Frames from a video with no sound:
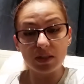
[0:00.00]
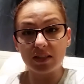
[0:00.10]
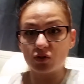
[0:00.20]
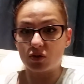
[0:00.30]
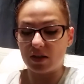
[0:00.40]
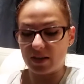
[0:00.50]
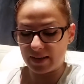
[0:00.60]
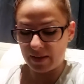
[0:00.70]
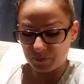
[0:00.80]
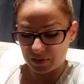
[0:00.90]
really try
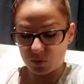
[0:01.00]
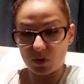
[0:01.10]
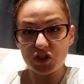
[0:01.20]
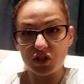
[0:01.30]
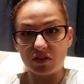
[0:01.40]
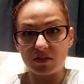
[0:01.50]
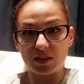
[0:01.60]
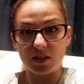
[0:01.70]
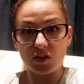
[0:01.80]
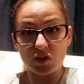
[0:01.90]
Russian
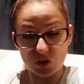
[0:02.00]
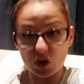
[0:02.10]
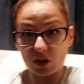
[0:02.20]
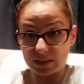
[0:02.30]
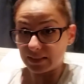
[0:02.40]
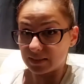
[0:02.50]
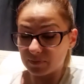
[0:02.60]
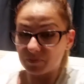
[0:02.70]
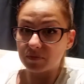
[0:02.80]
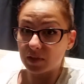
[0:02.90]
chocolate.
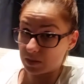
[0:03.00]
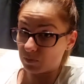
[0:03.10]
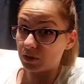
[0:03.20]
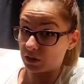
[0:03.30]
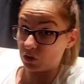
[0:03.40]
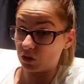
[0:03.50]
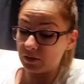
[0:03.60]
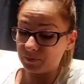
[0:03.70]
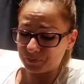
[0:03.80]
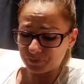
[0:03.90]
It's pretty good.
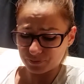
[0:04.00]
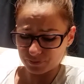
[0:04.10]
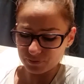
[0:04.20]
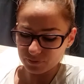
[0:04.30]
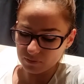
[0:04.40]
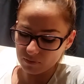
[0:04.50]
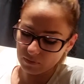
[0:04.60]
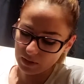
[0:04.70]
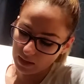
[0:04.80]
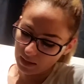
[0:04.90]

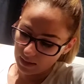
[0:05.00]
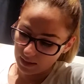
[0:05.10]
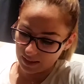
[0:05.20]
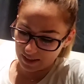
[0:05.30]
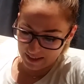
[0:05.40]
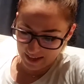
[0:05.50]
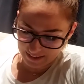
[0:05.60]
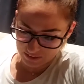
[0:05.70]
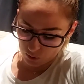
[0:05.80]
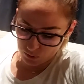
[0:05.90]

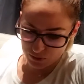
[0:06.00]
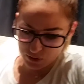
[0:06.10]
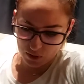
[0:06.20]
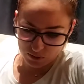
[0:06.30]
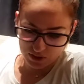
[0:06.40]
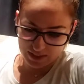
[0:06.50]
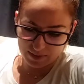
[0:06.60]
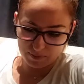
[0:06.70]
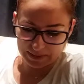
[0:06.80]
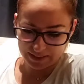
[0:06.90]
And also just
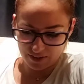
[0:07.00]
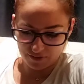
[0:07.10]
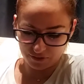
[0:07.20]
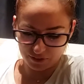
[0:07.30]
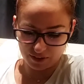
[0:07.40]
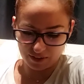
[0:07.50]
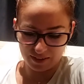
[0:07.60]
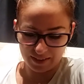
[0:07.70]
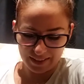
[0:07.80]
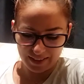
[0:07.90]
a bit
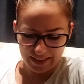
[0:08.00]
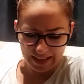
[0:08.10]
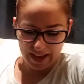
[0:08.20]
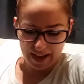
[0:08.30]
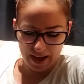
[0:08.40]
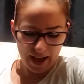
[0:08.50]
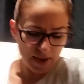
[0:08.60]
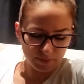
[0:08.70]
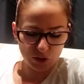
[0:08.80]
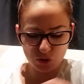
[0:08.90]
of
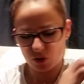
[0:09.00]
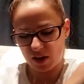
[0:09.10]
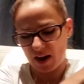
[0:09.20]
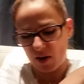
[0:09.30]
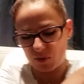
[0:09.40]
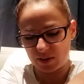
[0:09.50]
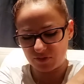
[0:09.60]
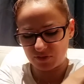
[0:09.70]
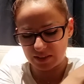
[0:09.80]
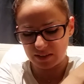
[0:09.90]
I'm not sure how,
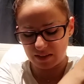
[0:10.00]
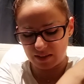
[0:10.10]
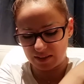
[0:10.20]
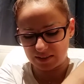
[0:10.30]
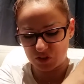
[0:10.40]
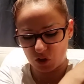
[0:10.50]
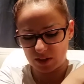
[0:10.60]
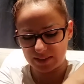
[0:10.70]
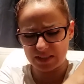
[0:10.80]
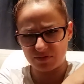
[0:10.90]
if the
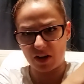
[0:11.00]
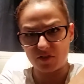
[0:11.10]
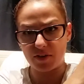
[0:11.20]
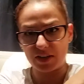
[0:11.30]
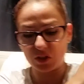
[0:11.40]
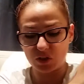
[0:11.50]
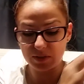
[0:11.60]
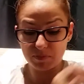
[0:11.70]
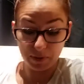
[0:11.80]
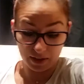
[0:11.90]
chocolate is very
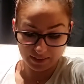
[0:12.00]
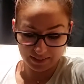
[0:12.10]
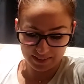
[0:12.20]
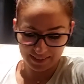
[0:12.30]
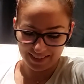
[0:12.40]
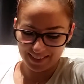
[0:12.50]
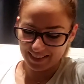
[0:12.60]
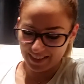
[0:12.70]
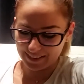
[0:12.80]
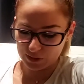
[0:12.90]
good, but
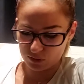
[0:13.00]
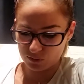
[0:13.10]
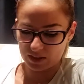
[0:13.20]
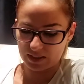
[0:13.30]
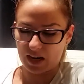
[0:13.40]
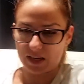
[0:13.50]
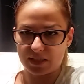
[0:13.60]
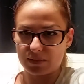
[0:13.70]
it looks really nice.